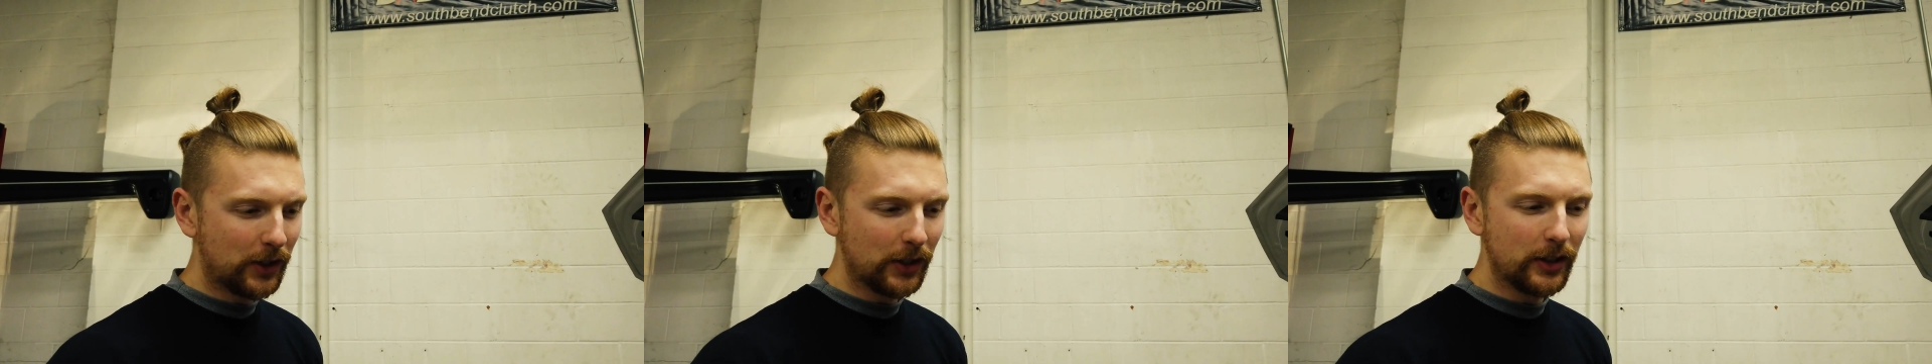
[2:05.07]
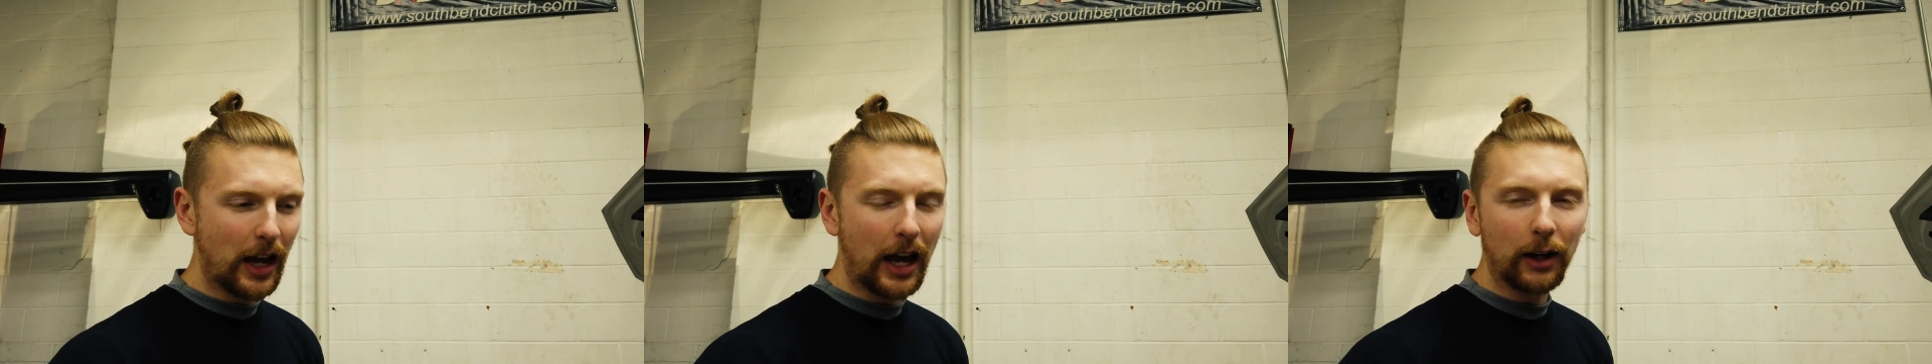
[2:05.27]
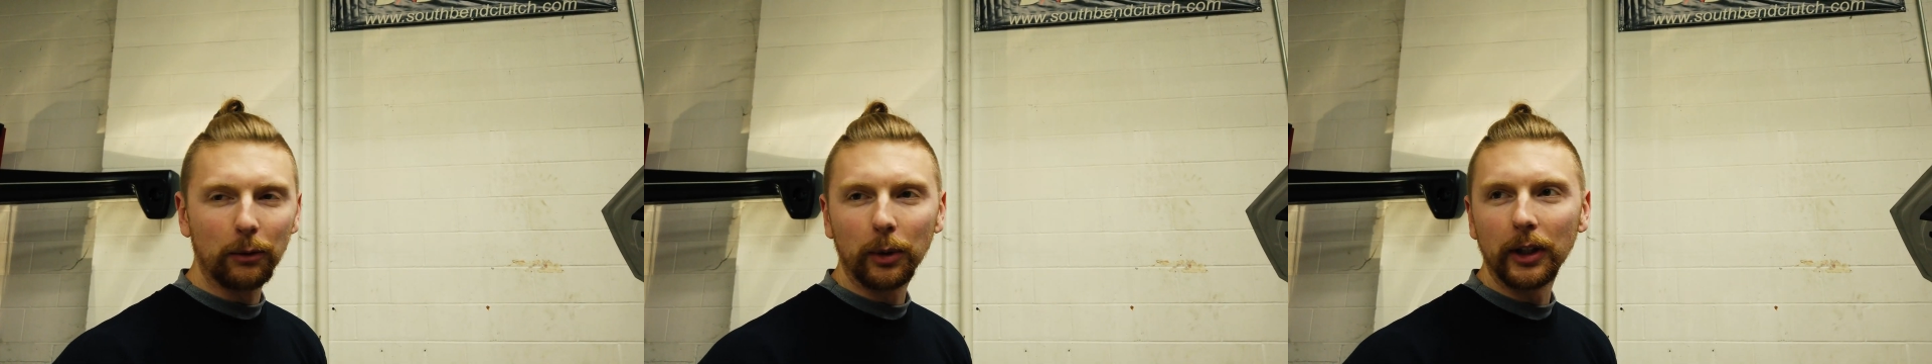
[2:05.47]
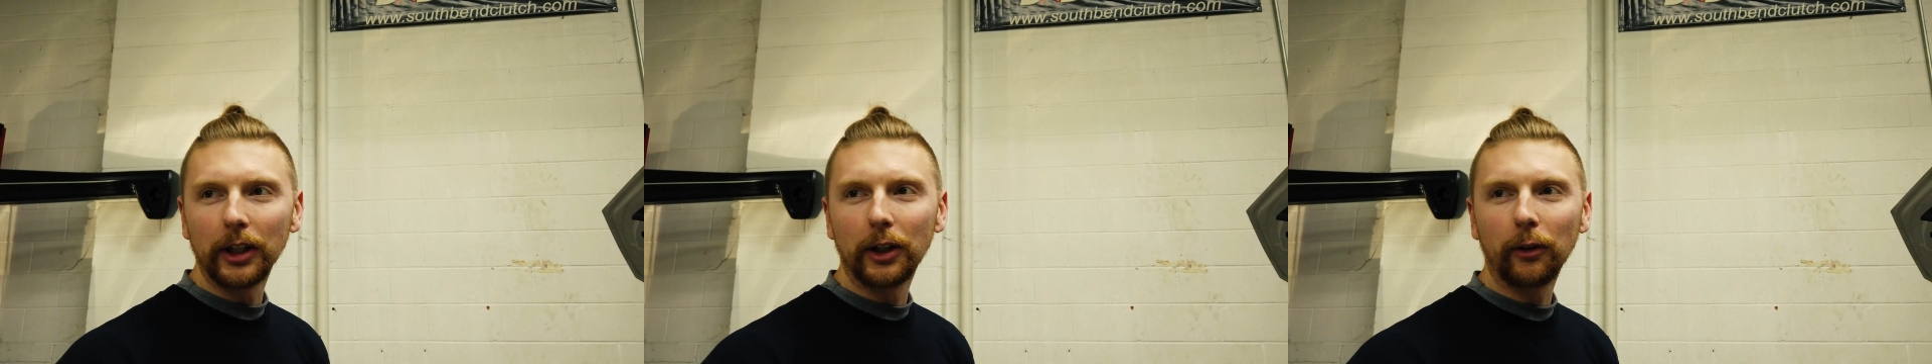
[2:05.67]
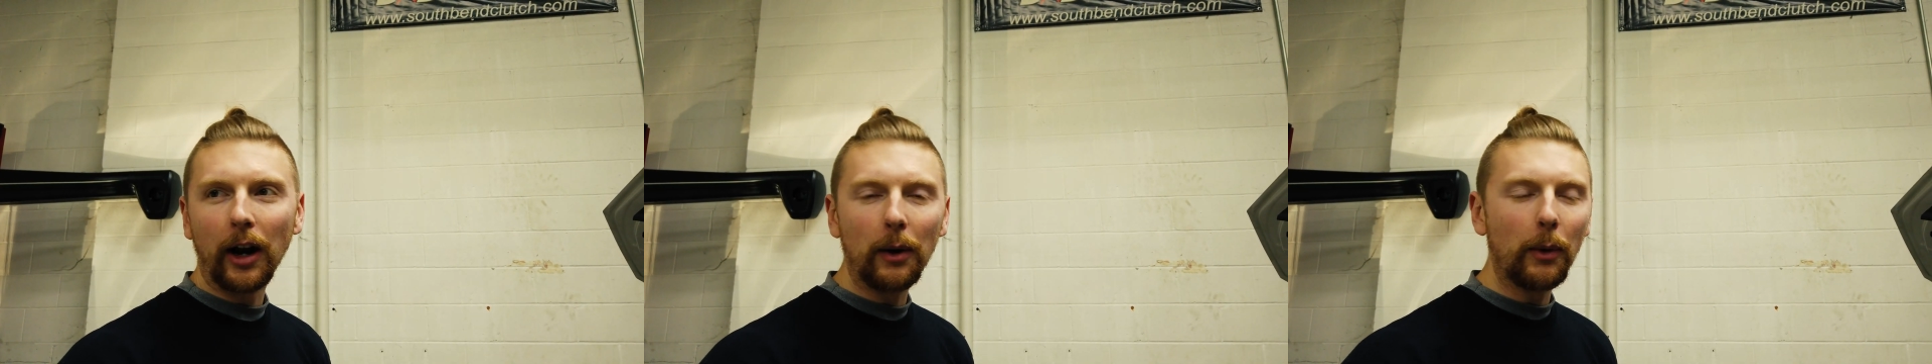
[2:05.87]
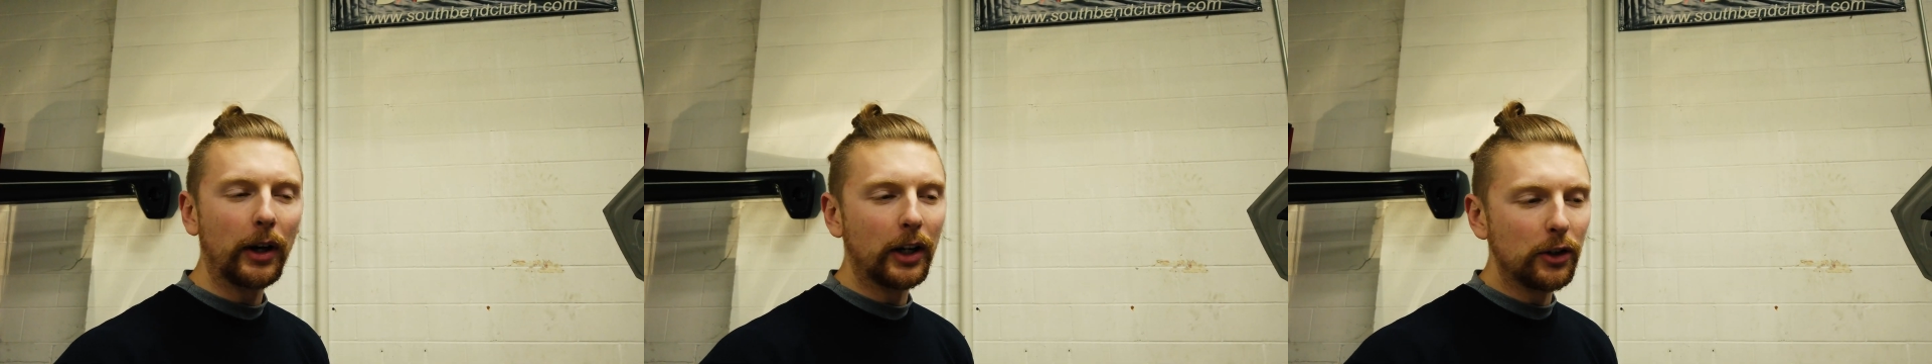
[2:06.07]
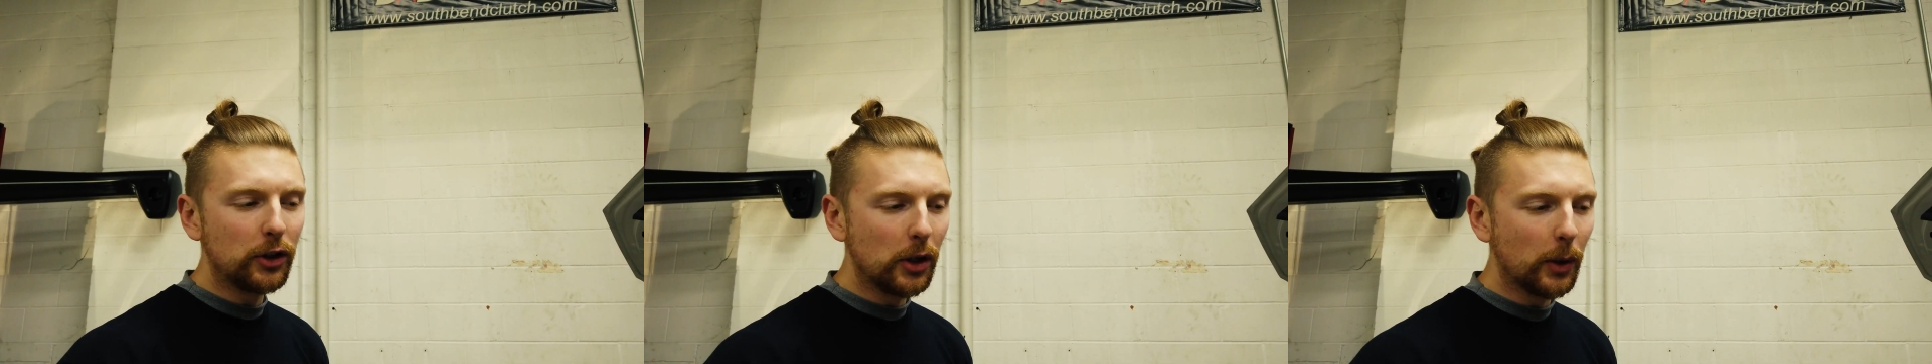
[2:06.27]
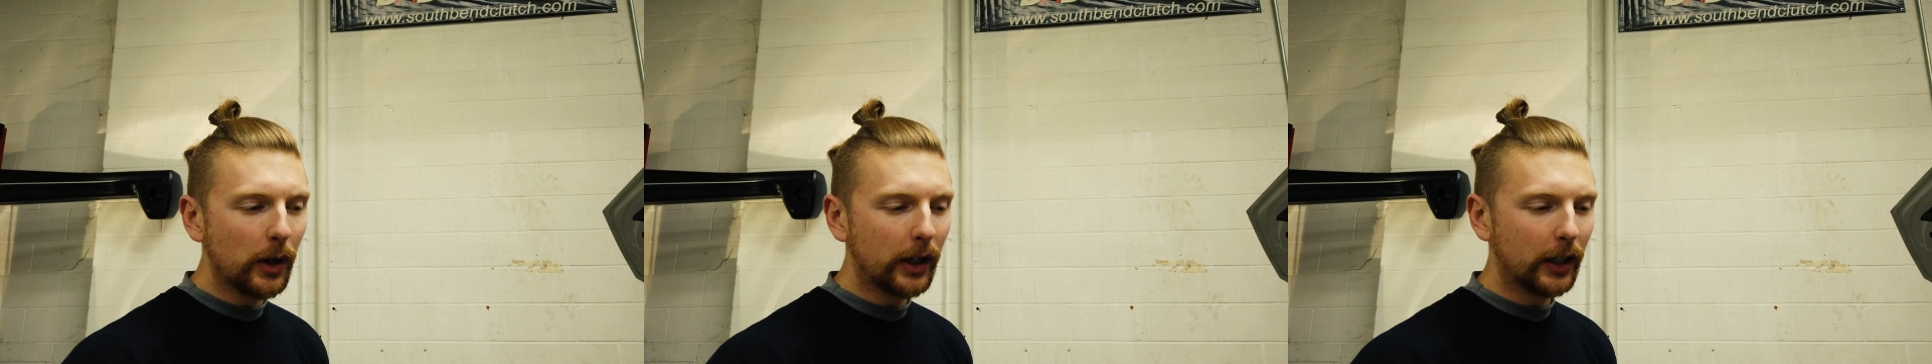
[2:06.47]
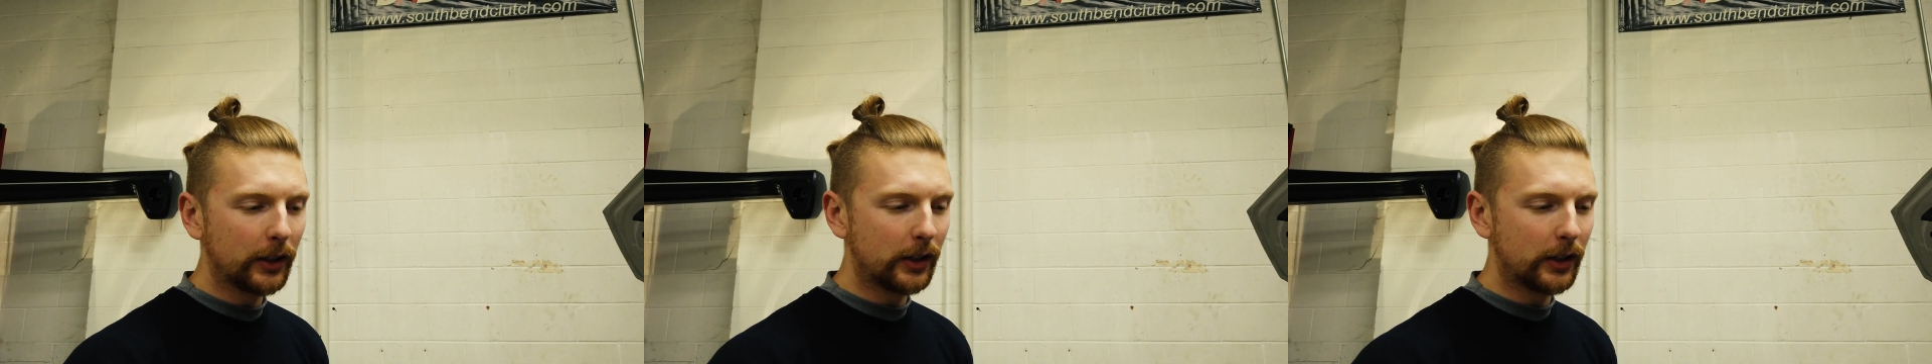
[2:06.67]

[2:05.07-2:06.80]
just not a really great way to do it.